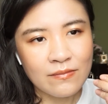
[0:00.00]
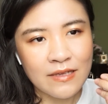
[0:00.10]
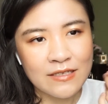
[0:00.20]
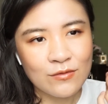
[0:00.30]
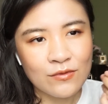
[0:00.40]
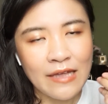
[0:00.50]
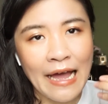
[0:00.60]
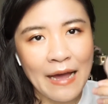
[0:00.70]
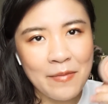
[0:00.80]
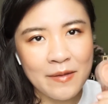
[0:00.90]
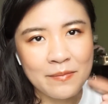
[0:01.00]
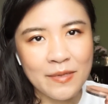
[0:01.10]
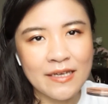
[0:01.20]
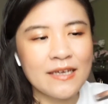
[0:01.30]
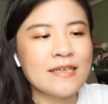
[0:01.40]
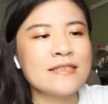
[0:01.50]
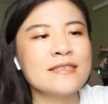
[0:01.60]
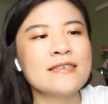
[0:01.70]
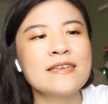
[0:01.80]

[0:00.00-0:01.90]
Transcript: this would happen because